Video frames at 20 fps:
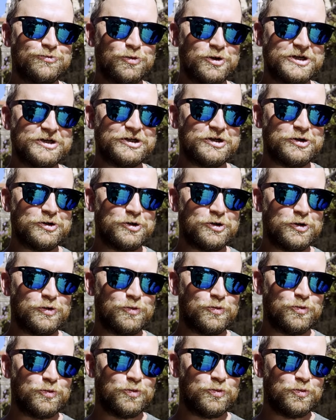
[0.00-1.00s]
what you
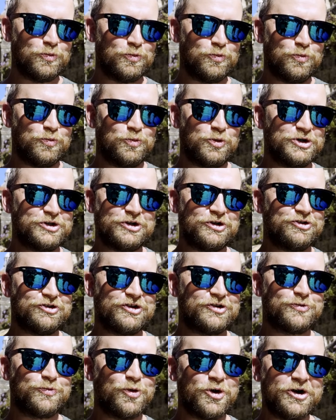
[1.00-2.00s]

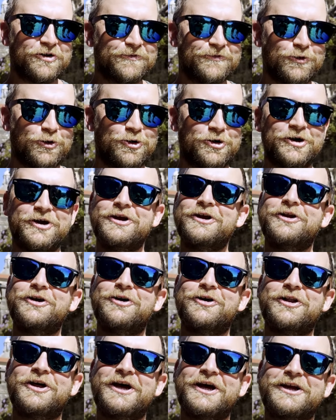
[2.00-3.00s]
just worked for, you
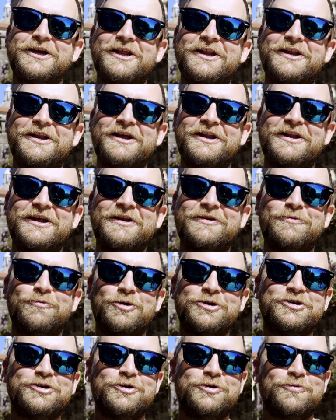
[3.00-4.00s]
know, like and
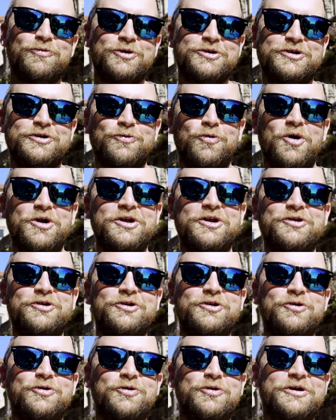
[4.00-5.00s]
what you wanted to
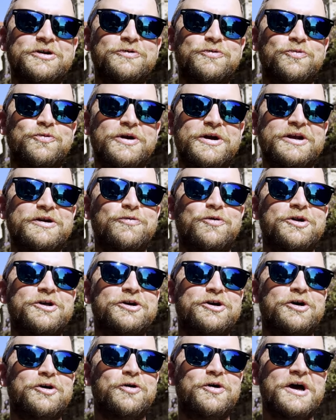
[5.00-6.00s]
do and where you want to
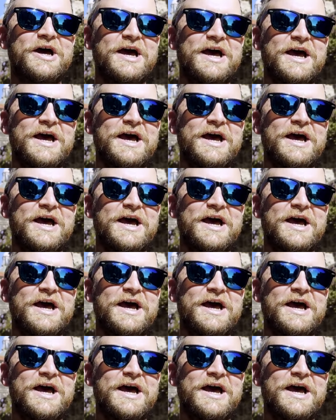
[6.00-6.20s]
go.